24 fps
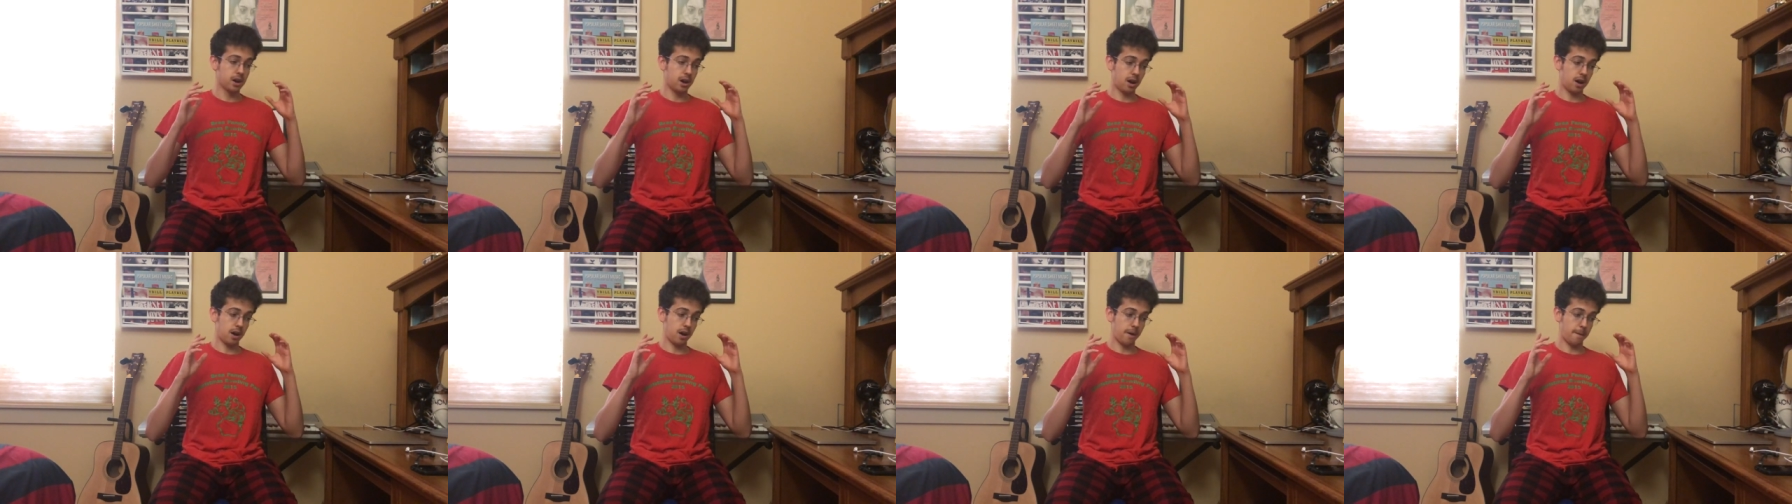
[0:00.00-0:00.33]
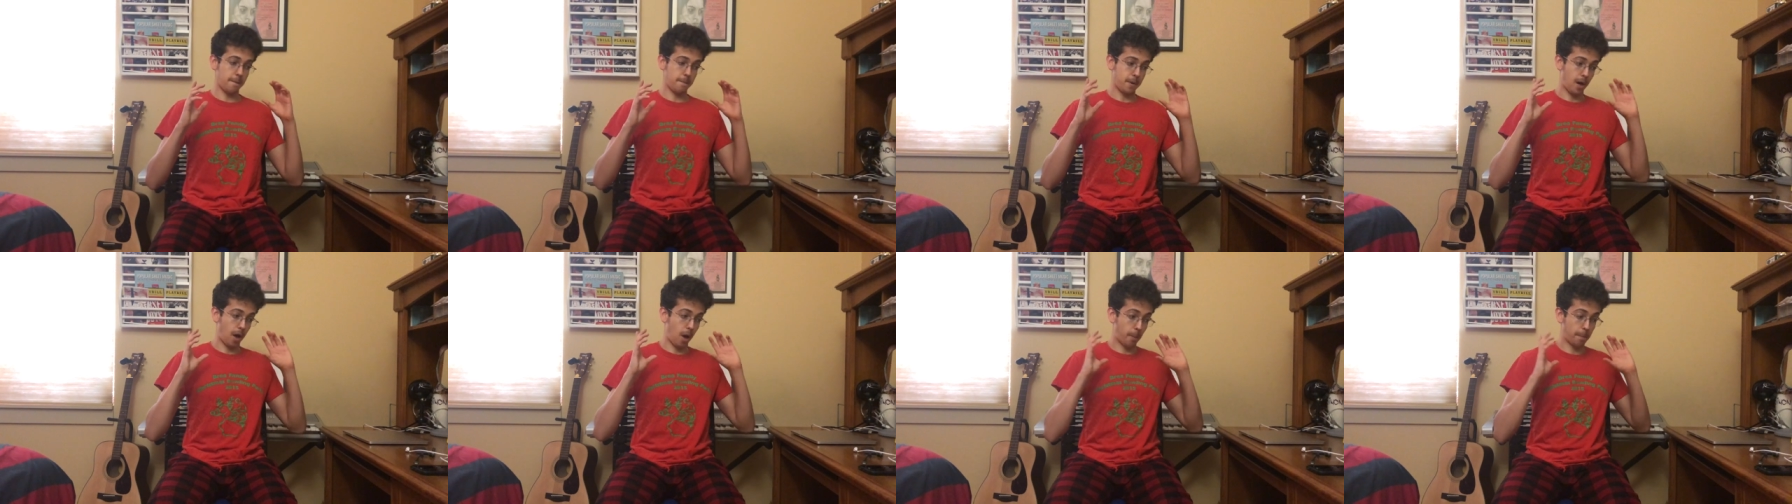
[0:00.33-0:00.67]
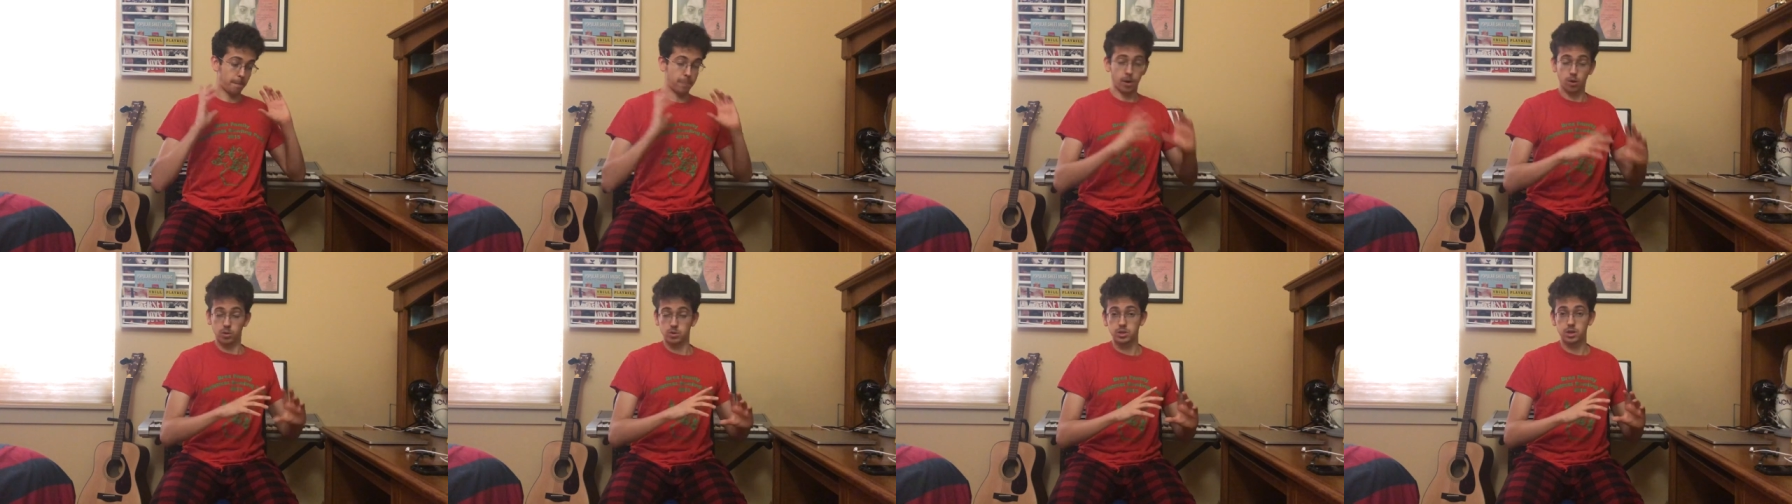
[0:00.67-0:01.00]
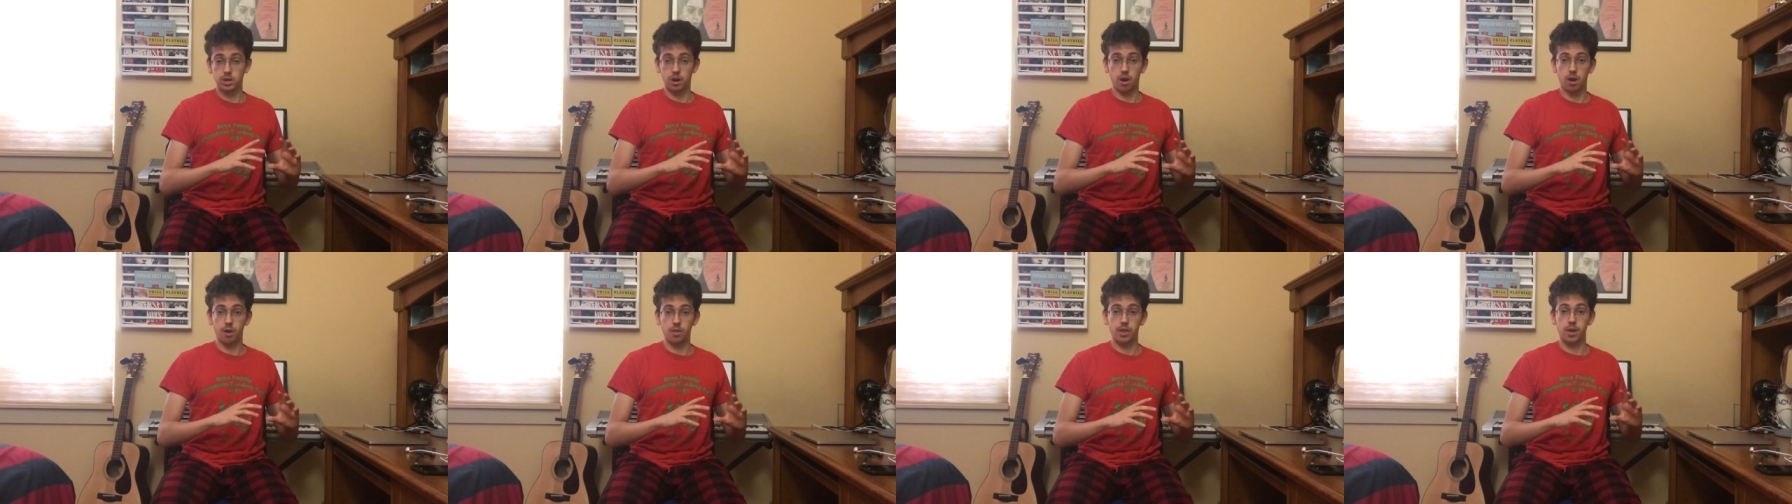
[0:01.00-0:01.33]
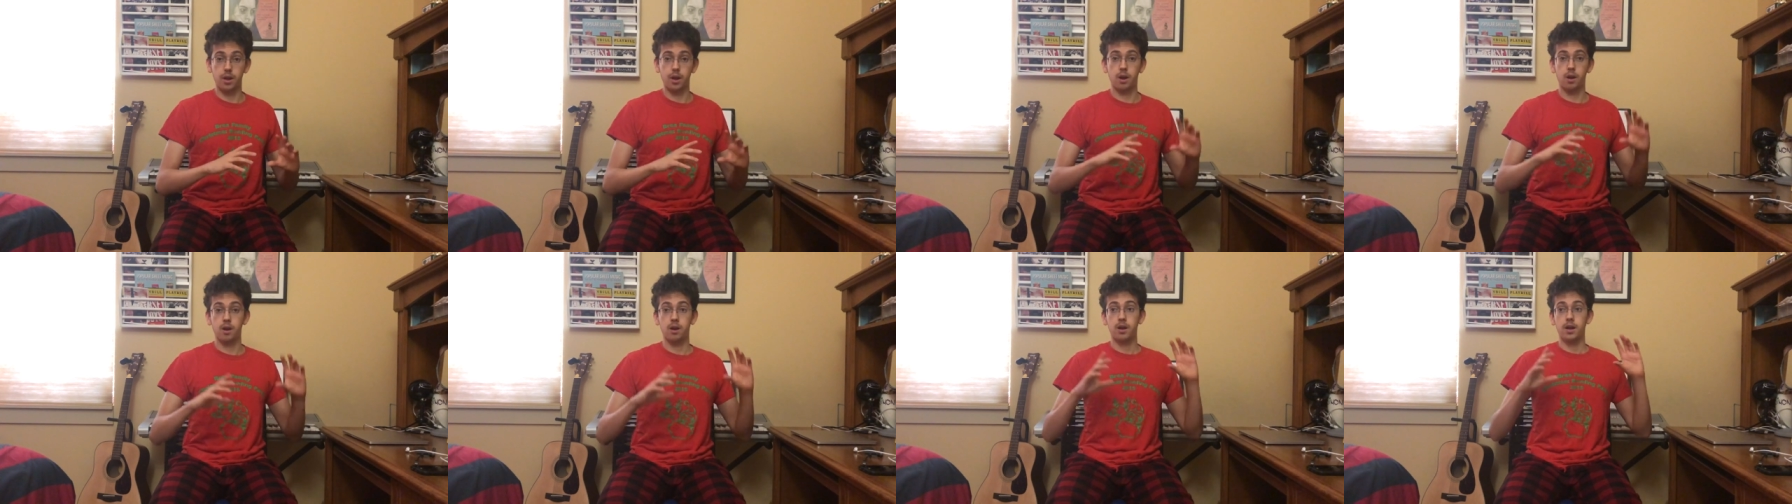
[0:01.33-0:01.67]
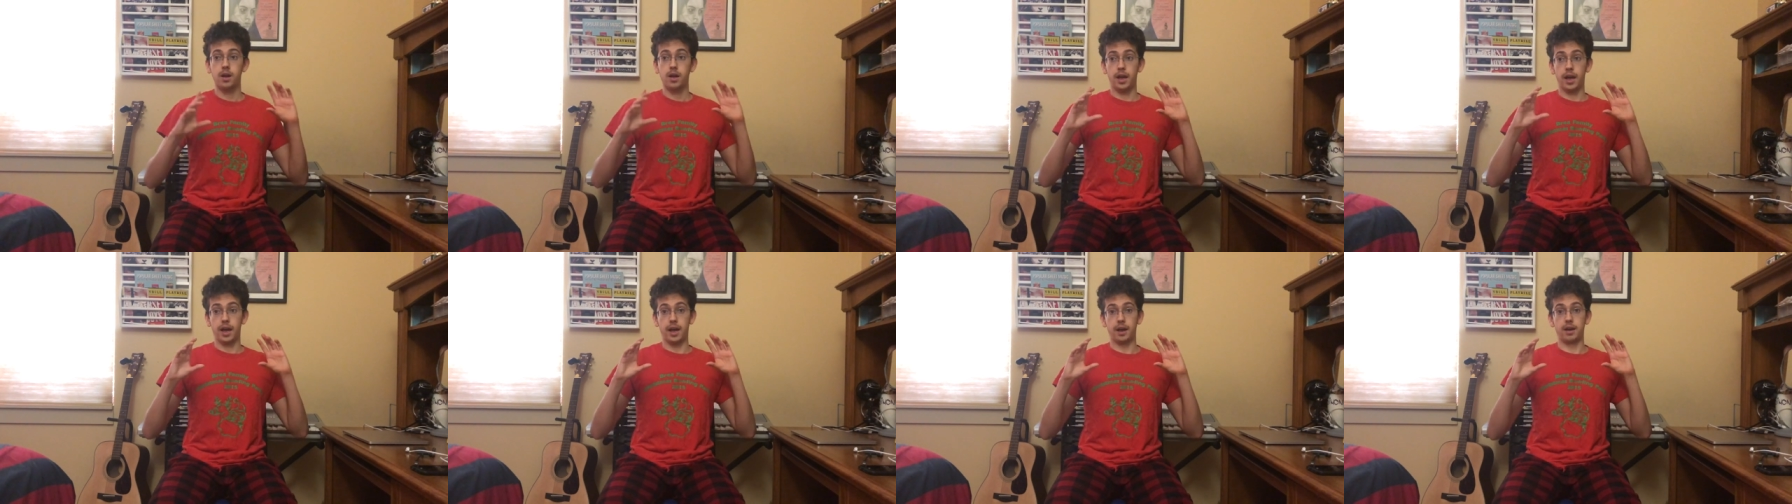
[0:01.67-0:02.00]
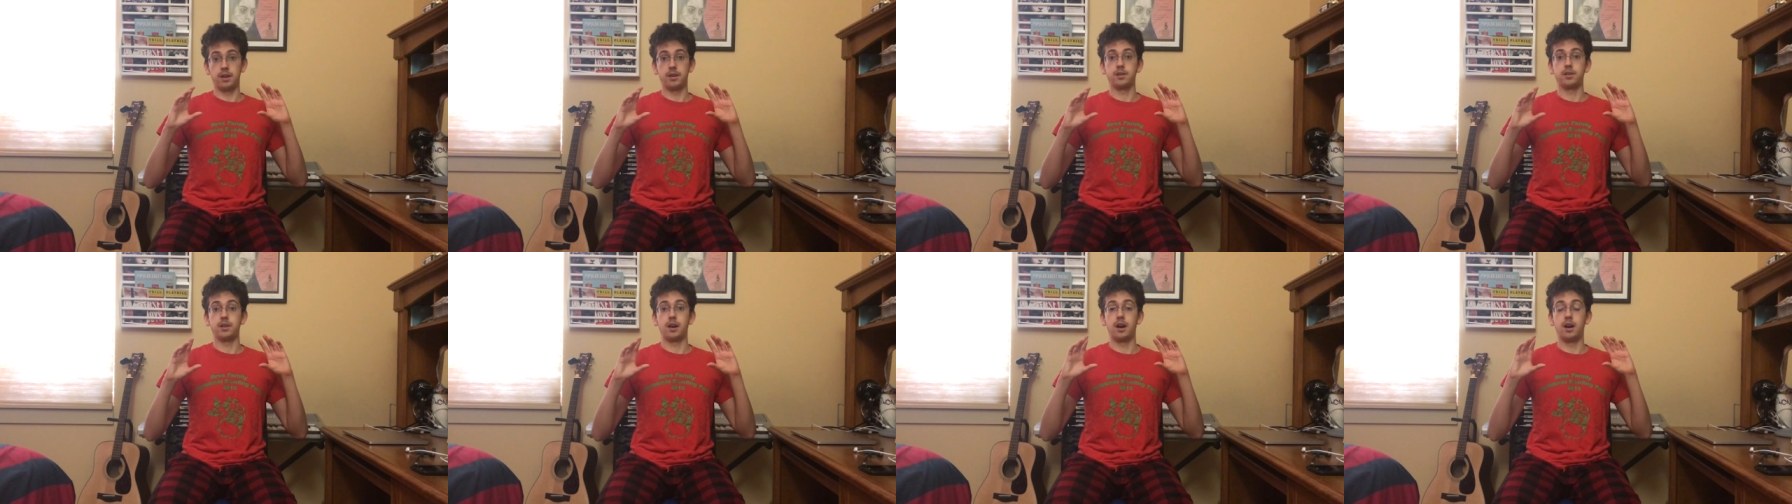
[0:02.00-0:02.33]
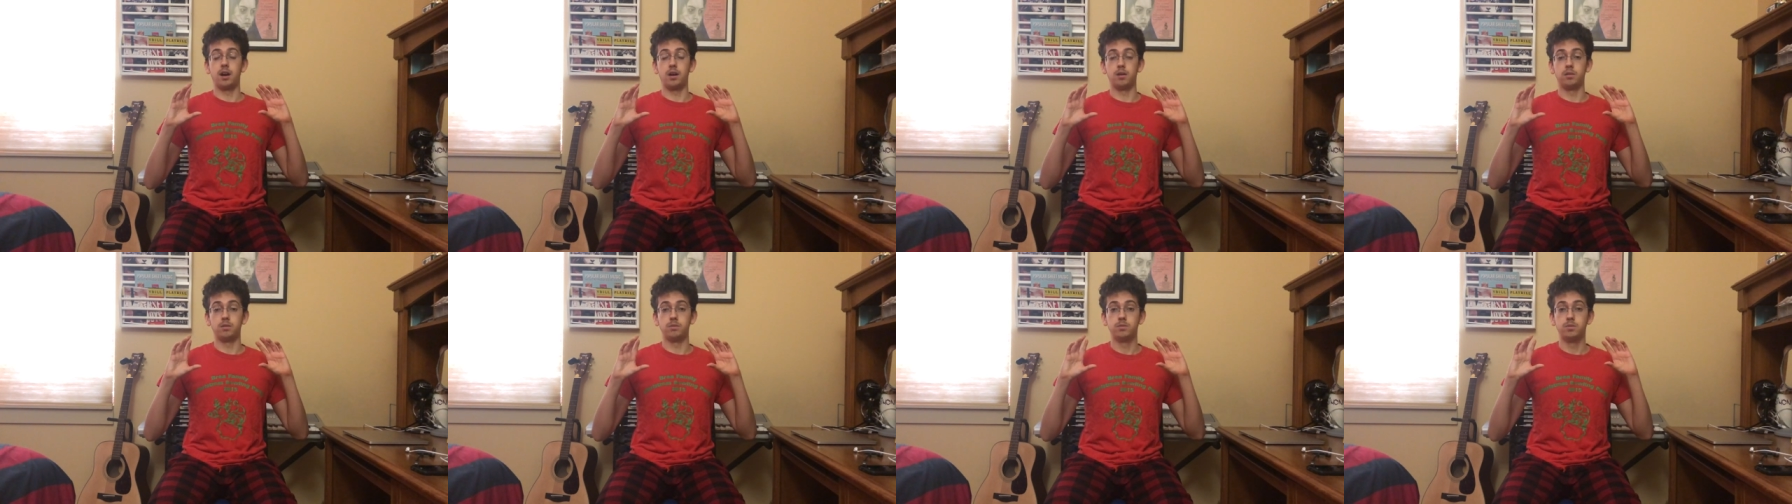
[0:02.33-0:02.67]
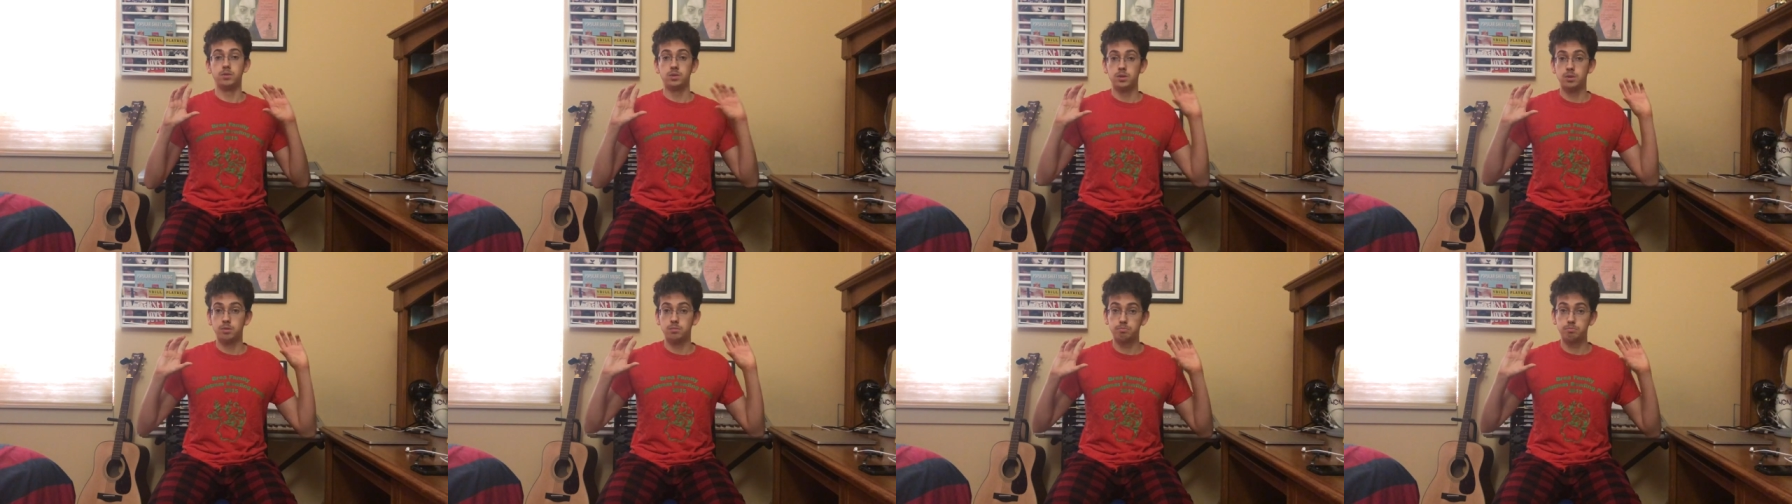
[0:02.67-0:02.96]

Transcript: um, I'll post it on there and I'll